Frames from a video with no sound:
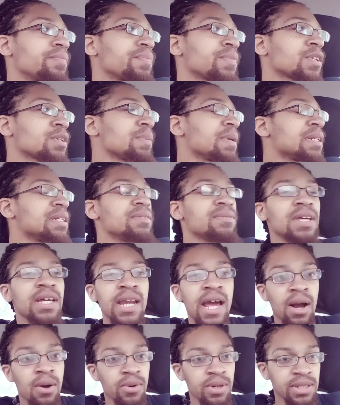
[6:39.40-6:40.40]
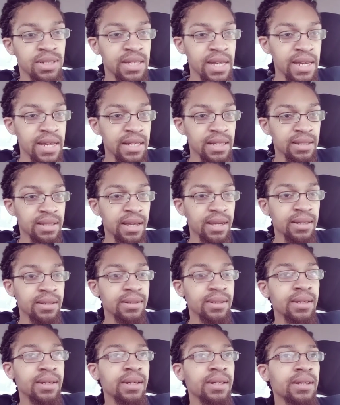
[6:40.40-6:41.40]
especially if they're not going to say
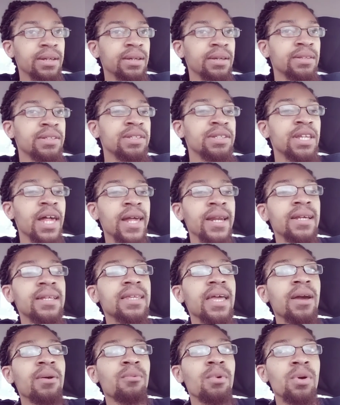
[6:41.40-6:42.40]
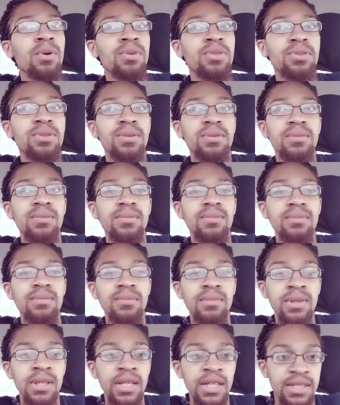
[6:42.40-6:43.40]
anything worth
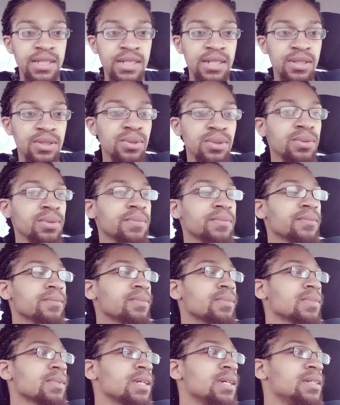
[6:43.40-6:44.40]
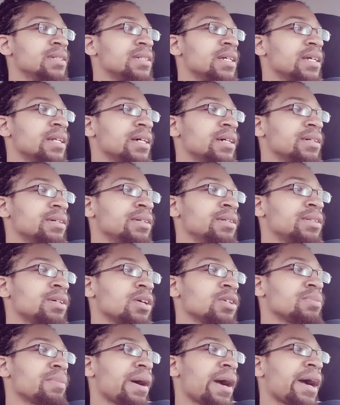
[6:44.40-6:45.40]
listening to. He said, he
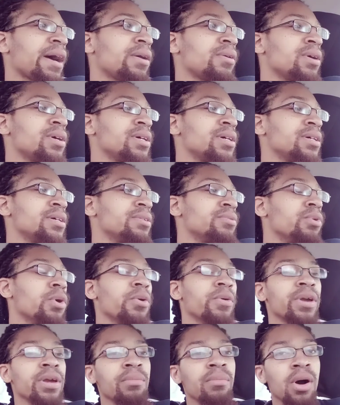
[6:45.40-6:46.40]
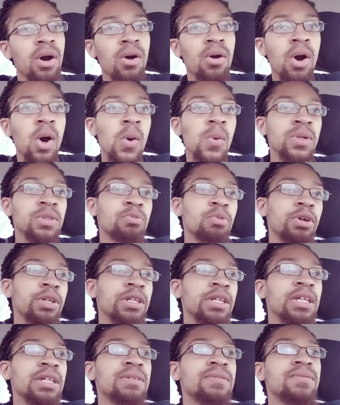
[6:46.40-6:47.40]
talks about how Rory and Mal always want
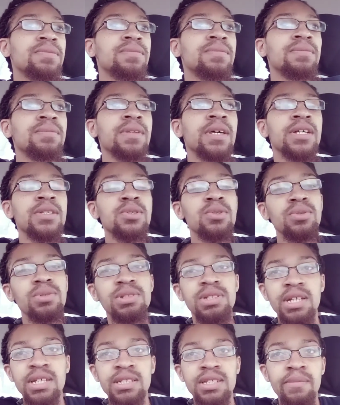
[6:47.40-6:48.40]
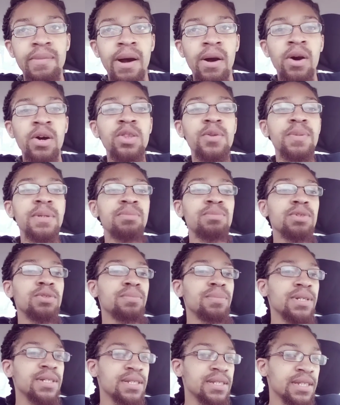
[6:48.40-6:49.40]
to give their 2 cents about other people's
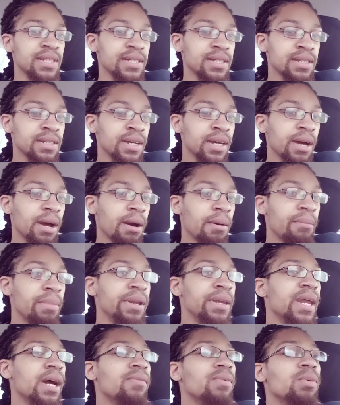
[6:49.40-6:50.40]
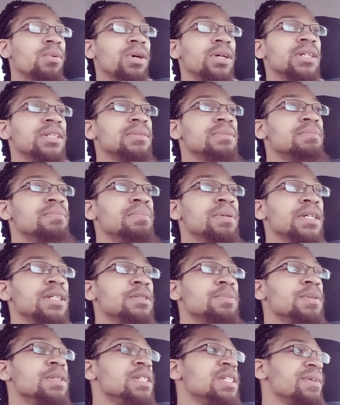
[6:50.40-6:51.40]
business, but never want to be
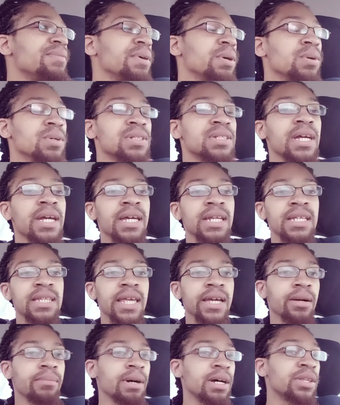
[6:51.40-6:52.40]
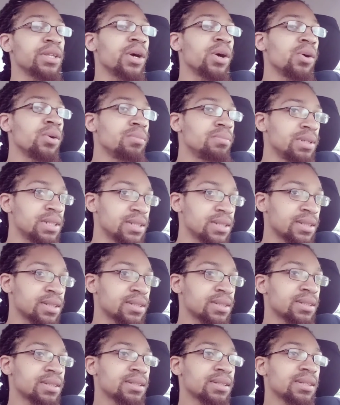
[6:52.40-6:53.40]
specific or say anything about their own
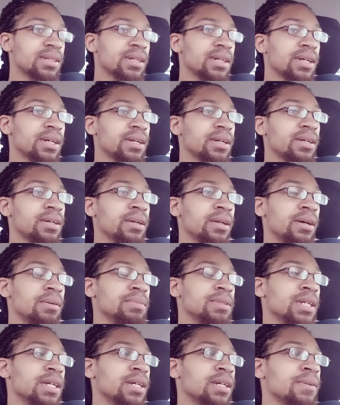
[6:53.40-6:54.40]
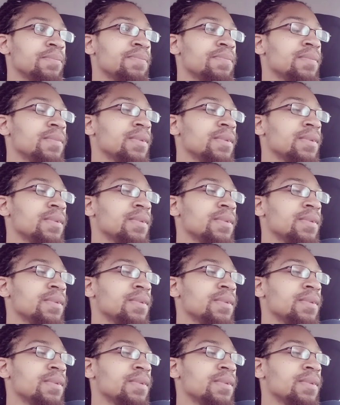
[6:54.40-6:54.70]
business. You know what I'm saying?